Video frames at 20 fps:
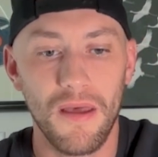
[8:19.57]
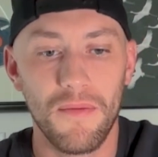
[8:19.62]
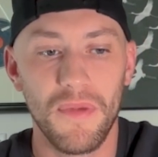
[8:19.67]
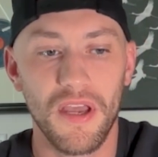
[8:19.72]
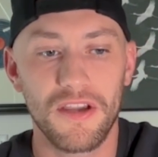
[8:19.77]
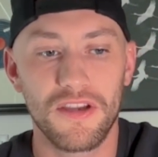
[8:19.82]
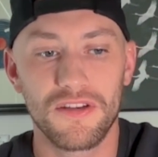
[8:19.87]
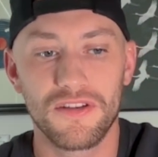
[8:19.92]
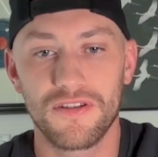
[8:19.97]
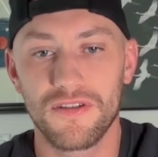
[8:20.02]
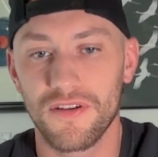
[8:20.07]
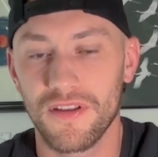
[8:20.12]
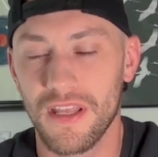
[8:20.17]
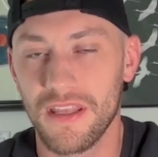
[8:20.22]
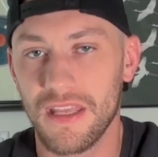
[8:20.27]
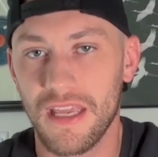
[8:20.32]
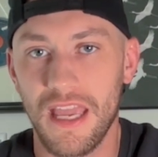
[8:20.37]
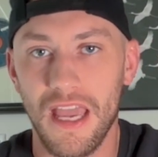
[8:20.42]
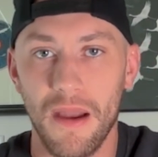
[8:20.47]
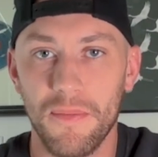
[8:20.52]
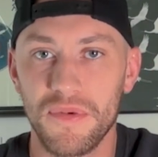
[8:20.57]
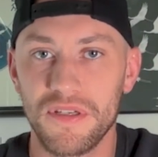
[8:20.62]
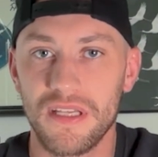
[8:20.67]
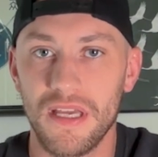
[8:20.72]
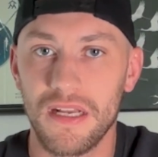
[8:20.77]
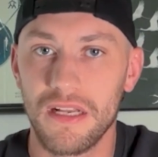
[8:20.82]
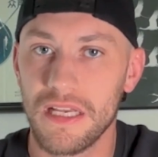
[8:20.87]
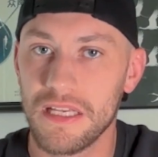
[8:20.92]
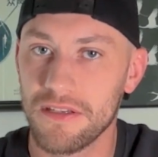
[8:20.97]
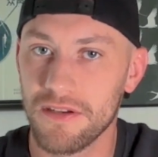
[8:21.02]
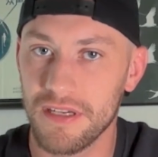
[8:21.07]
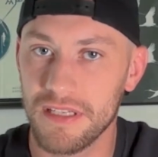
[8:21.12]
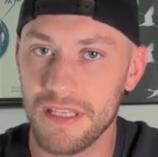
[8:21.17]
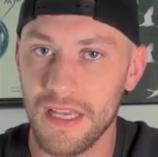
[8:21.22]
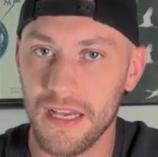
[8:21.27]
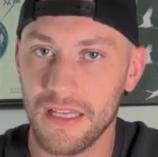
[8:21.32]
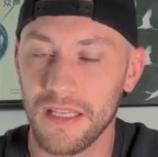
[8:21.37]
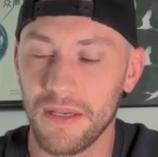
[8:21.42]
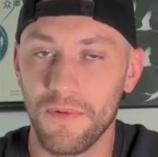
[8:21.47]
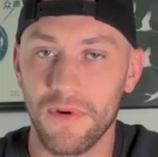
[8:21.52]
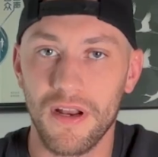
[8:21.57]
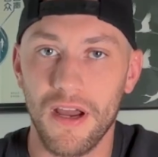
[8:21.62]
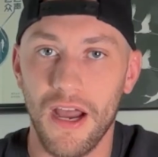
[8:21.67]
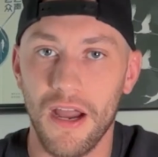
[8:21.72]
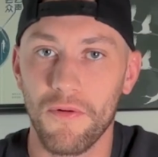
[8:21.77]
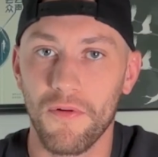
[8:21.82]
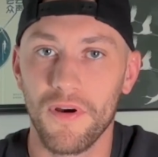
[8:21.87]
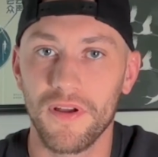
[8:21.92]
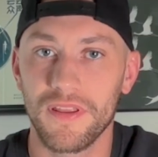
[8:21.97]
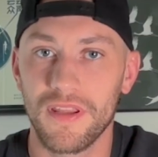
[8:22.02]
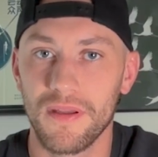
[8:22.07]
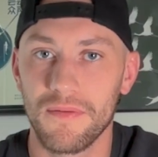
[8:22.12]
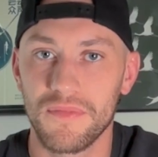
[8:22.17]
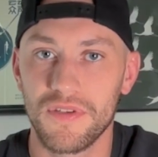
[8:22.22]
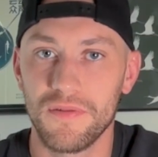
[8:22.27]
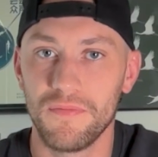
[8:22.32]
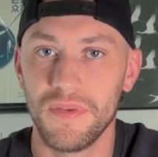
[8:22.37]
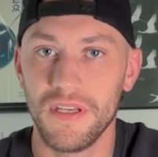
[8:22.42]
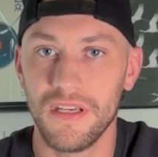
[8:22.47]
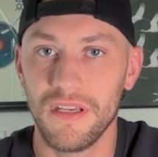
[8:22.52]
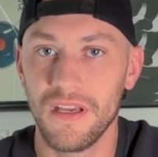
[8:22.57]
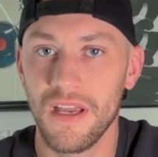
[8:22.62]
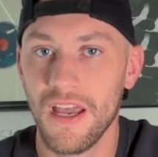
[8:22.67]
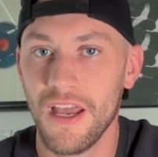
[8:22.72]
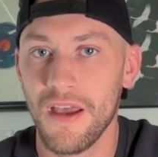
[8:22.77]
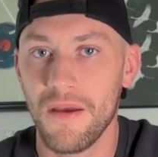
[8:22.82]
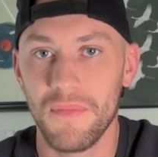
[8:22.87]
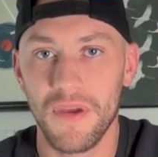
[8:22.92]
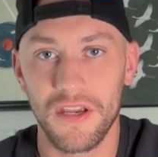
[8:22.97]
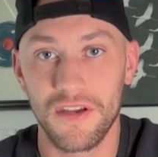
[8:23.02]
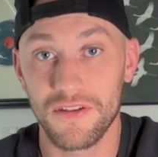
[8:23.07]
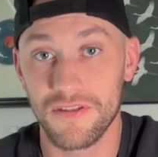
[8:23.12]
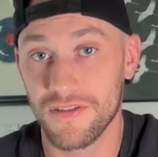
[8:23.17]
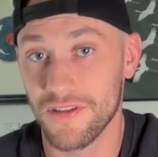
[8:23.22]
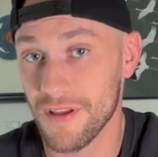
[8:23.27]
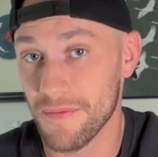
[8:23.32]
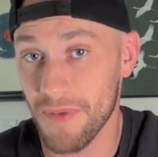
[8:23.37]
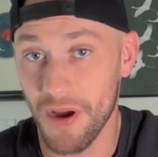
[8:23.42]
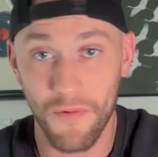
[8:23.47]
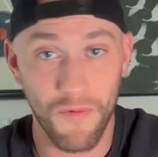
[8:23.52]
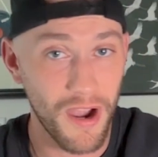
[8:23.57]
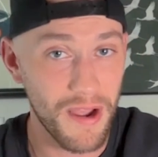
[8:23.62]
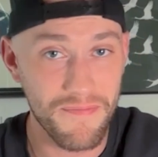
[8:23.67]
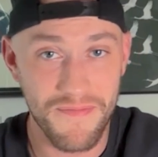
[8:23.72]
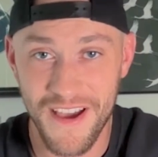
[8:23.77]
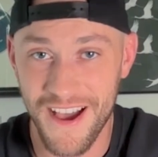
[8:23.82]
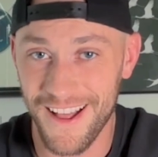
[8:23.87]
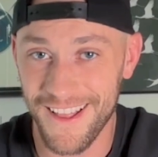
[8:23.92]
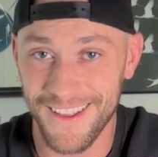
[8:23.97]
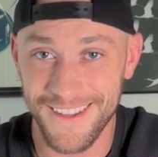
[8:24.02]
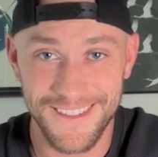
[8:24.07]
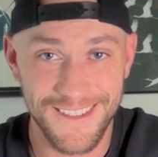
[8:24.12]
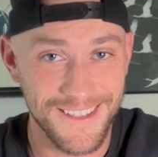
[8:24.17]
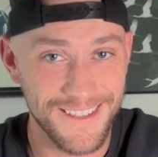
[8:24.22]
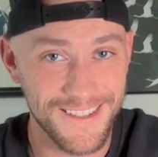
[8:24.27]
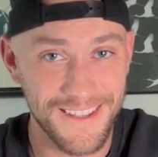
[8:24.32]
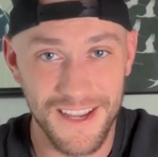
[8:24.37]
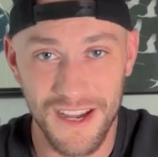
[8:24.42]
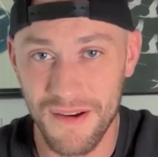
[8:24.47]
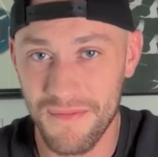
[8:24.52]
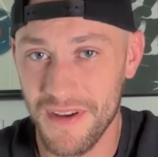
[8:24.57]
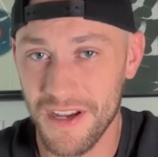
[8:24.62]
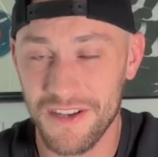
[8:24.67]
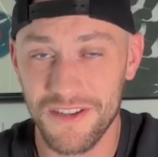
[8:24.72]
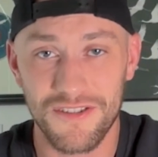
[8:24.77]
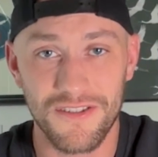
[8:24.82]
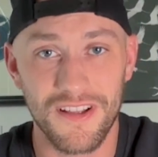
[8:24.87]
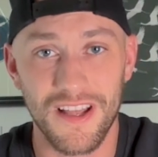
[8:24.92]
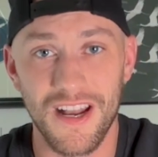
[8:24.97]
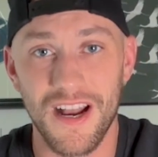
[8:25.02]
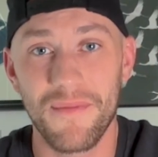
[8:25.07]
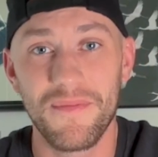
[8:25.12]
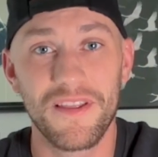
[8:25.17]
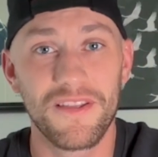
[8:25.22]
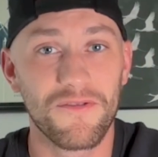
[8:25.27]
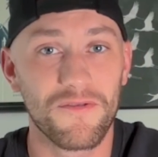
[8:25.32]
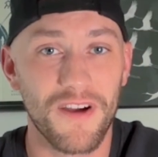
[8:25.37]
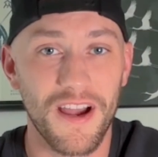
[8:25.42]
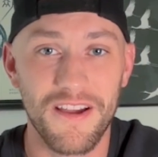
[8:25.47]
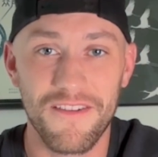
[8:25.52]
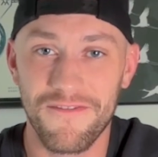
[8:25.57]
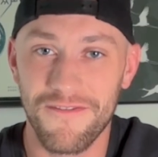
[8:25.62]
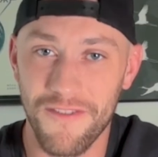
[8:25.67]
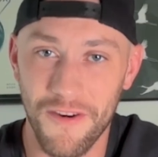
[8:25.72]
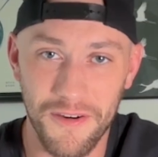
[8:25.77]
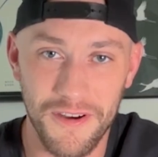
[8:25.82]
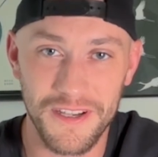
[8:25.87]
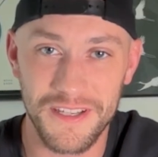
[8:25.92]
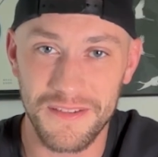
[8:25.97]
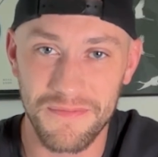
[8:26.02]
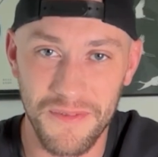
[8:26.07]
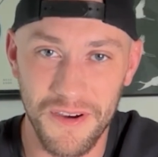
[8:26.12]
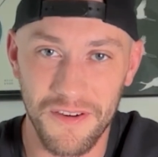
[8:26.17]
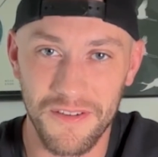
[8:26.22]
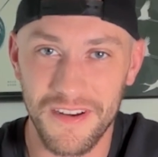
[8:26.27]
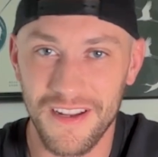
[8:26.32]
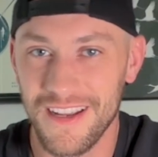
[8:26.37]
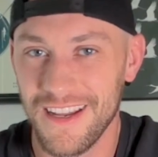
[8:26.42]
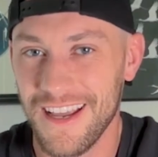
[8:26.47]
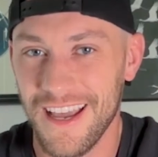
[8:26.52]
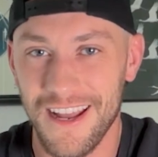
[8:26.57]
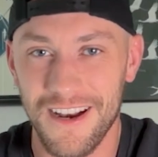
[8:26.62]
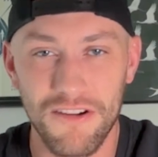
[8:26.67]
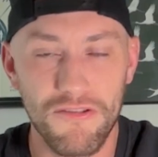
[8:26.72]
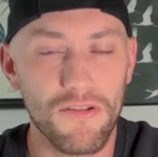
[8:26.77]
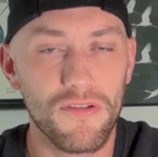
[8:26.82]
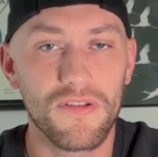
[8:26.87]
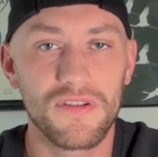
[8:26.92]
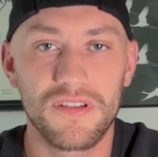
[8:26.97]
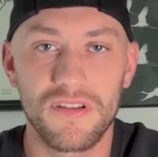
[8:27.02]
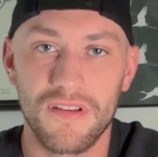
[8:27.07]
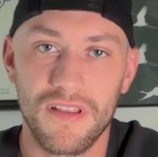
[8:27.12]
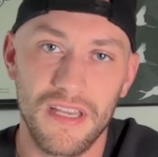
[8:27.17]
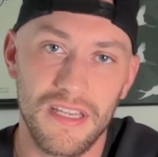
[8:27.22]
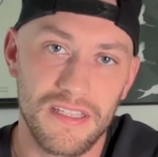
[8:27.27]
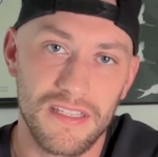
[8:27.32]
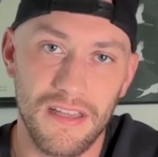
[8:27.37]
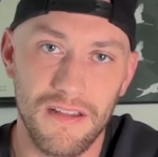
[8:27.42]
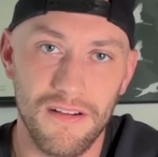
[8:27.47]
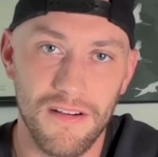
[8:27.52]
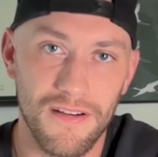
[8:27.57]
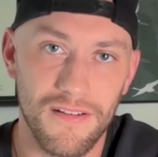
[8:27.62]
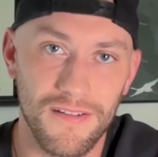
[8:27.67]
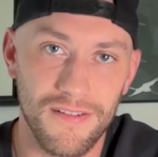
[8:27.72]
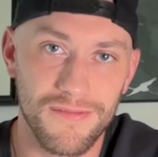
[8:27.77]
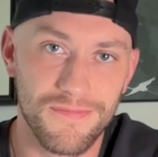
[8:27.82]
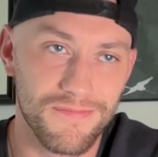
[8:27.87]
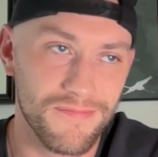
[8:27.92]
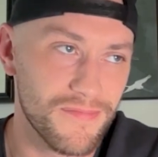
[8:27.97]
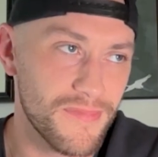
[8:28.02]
making sure that the camera settings are exactly what I want them to be, making sure that my white balance is there, making sure that I'm in the right focus mode. And I know those are things that are